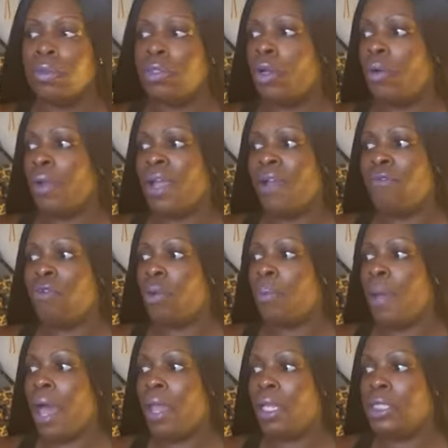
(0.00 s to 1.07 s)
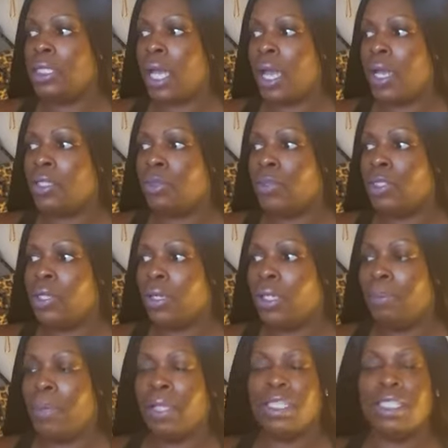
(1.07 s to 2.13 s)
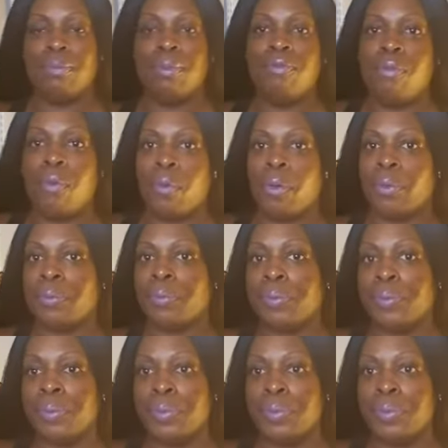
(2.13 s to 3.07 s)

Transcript: Don't ever apologize. We talked about this before.